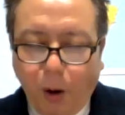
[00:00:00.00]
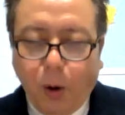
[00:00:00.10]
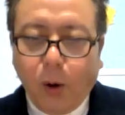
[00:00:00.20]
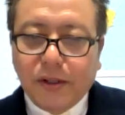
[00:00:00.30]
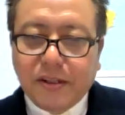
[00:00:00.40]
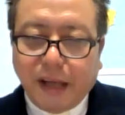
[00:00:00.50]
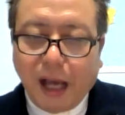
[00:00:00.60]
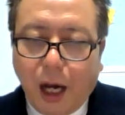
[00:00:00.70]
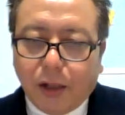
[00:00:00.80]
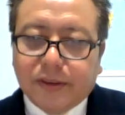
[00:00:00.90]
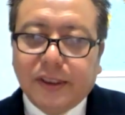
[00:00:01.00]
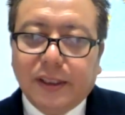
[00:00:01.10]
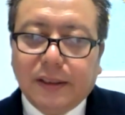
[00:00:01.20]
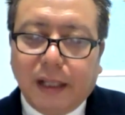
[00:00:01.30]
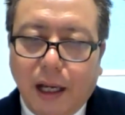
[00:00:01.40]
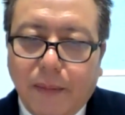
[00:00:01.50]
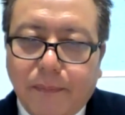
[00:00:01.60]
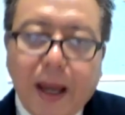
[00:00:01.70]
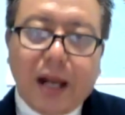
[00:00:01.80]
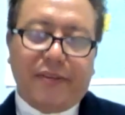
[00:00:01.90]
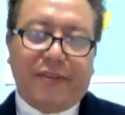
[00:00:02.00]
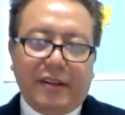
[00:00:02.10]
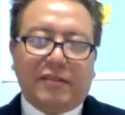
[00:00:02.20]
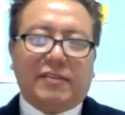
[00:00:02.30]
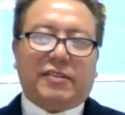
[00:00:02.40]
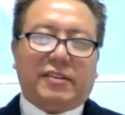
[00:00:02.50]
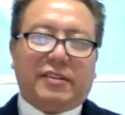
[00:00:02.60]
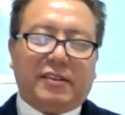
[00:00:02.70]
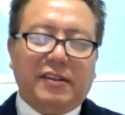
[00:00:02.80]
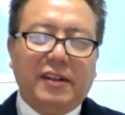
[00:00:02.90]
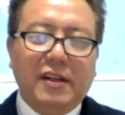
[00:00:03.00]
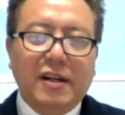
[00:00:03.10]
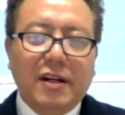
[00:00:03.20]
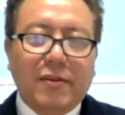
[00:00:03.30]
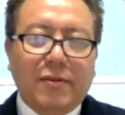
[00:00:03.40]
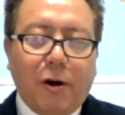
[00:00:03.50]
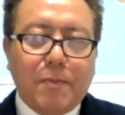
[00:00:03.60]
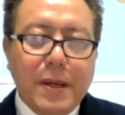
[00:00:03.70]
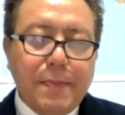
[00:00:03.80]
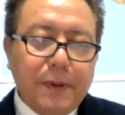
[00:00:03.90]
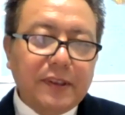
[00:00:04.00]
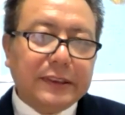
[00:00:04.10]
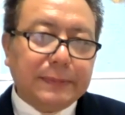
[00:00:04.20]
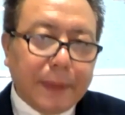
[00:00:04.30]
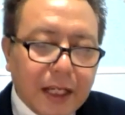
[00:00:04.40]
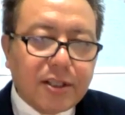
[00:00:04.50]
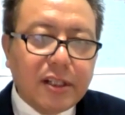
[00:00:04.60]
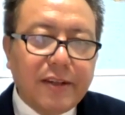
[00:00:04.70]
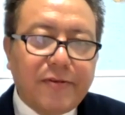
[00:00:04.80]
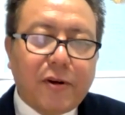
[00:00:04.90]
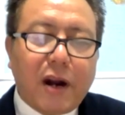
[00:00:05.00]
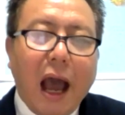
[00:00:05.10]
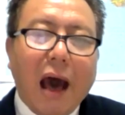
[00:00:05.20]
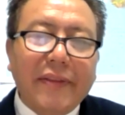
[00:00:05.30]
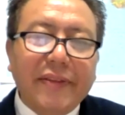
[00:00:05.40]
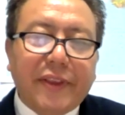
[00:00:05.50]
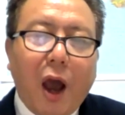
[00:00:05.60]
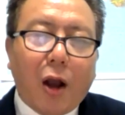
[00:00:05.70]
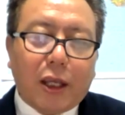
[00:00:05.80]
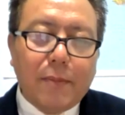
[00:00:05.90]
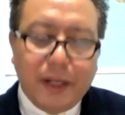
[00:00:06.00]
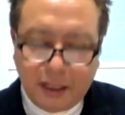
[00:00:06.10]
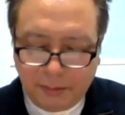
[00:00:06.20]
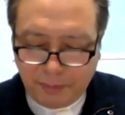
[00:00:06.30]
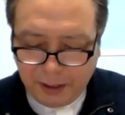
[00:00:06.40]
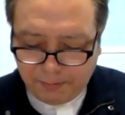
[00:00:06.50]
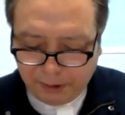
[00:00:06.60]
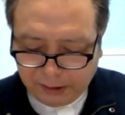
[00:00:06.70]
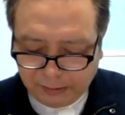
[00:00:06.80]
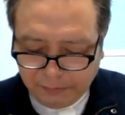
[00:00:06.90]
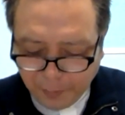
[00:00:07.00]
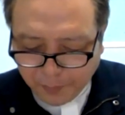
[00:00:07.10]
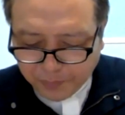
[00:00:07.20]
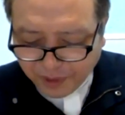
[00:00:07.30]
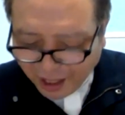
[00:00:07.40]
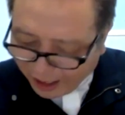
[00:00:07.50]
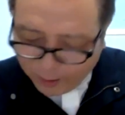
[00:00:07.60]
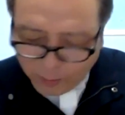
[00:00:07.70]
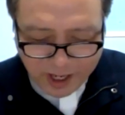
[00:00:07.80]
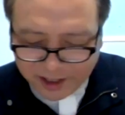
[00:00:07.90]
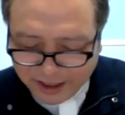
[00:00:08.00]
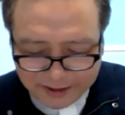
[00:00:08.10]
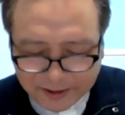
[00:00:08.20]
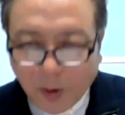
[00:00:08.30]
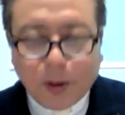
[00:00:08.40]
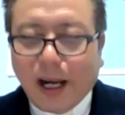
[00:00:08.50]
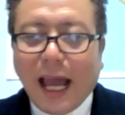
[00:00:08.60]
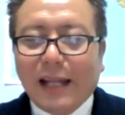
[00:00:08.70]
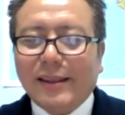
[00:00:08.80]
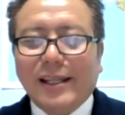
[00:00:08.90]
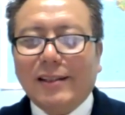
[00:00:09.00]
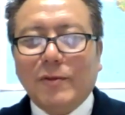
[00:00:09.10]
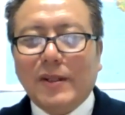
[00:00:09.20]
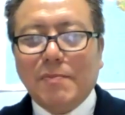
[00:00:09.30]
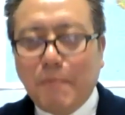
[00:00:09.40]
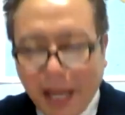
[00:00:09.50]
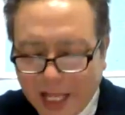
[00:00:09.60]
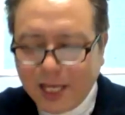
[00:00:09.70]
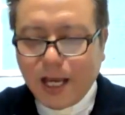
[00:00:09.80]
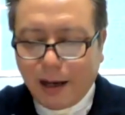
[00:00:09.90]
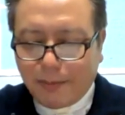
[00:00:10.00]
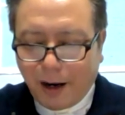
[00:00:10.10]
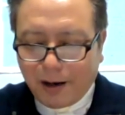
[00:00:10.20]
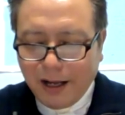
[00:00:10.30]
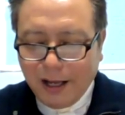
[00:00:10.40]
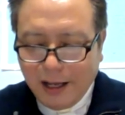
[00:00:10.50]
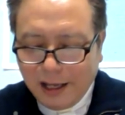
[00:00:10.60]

all these housing benefits for people, especially for undocumented people. And we are just so glad that with many of our